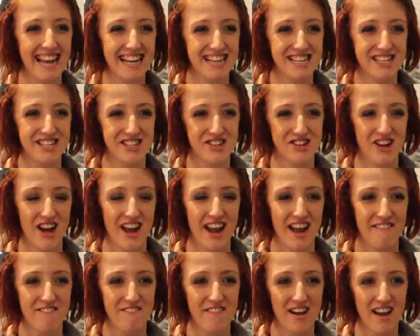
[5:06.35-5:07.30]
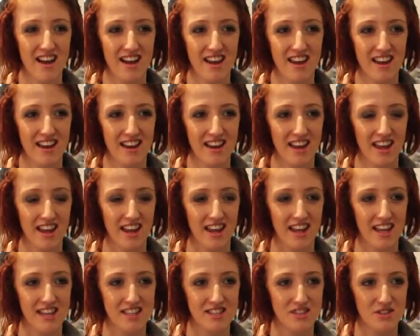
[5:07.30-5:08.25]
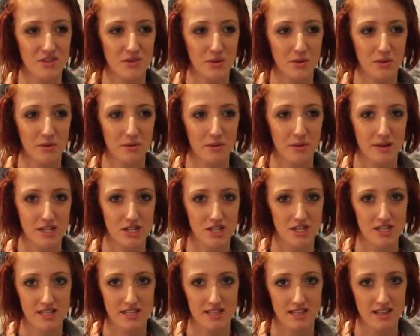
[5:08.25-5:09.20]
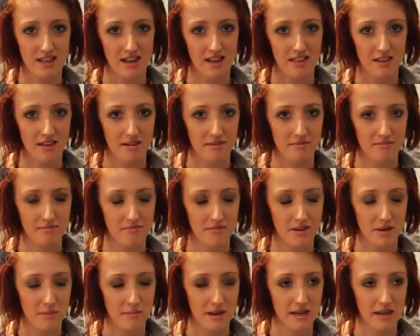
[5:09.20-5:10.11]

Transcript: and just try to have fun and answer all questions that the other you know,